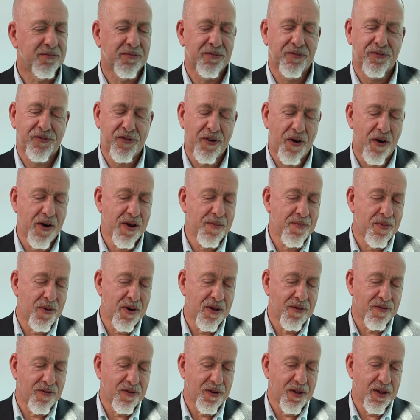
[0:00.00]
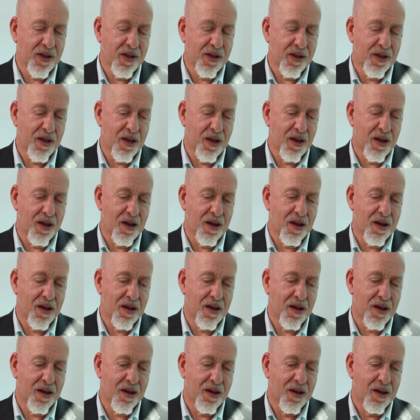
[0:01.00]
Very briefly,
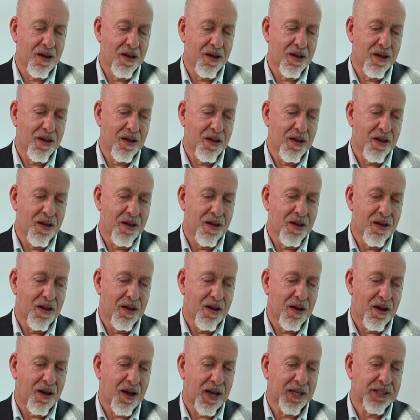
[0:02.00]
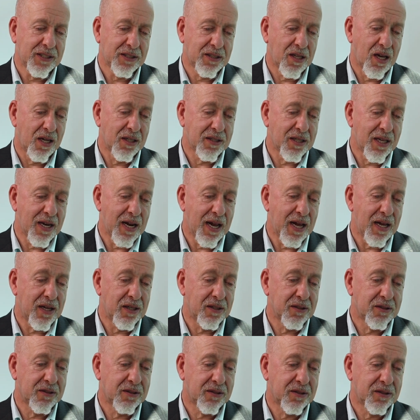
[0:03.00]
I started
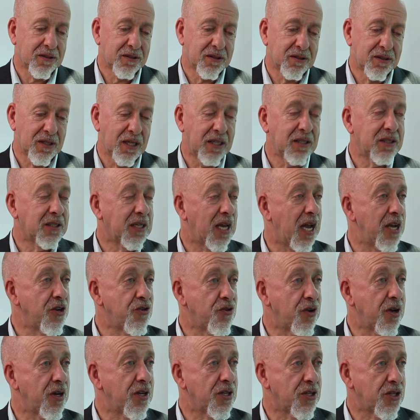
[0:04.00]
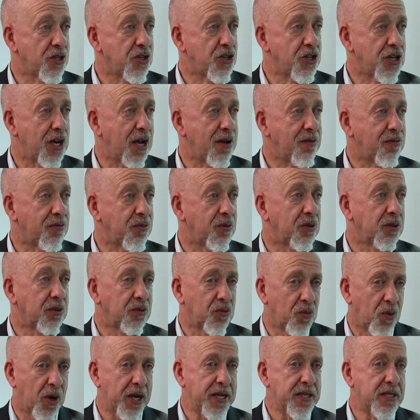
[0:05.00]
out in catering as a chef or
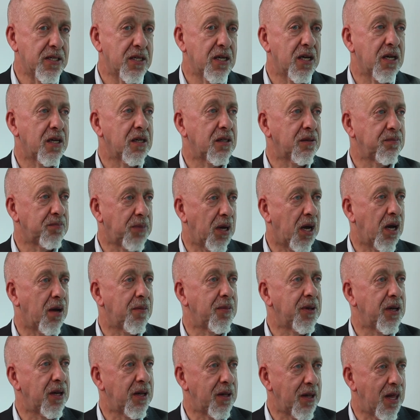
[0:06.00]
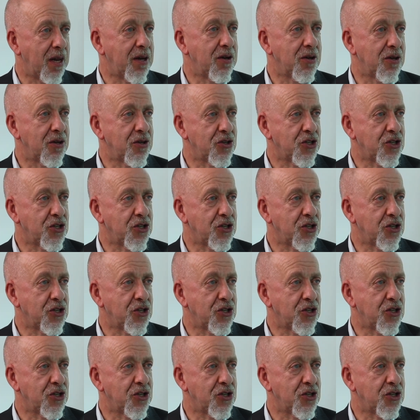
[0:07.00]
waiter, barman, and then